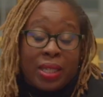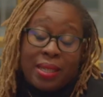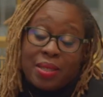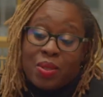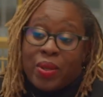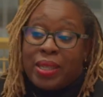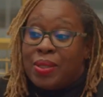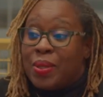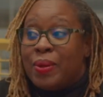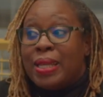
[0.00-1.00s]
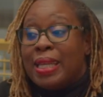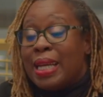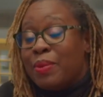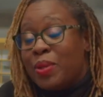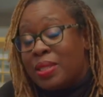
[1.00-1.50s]
It is knowing, you know what,
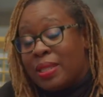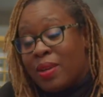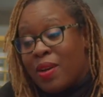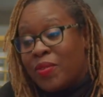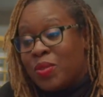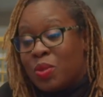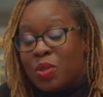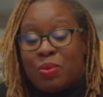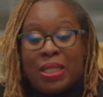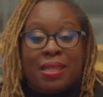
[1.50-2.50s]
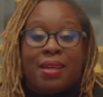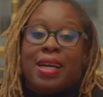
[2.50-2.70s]
I'm going to stay off social media.